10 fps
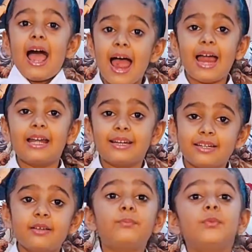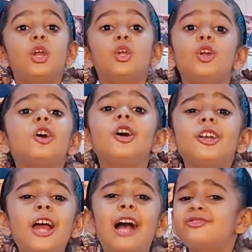and you're
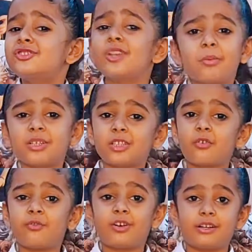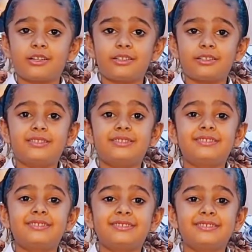going to have so much of fun.
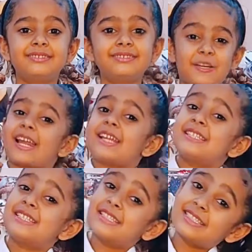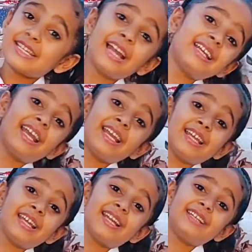Let's start
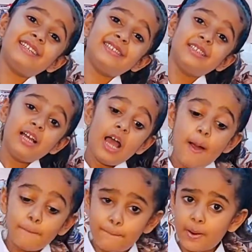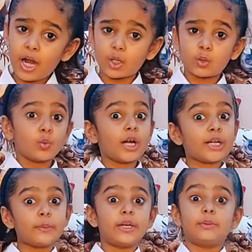it! But wait.
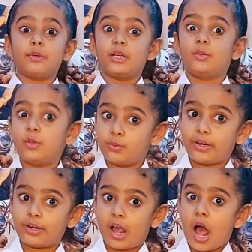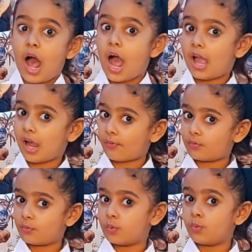I
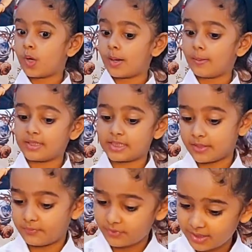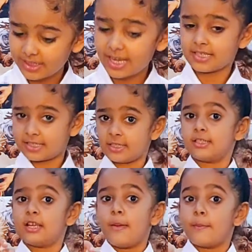have to wear my safety
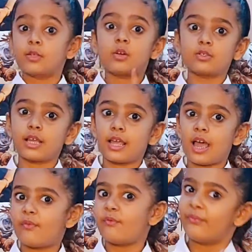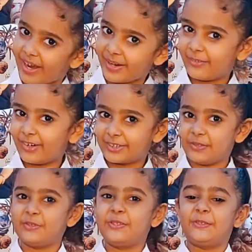glasses because I have fireworks
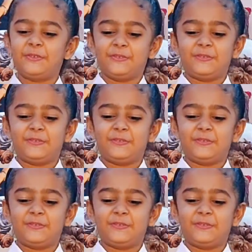to do.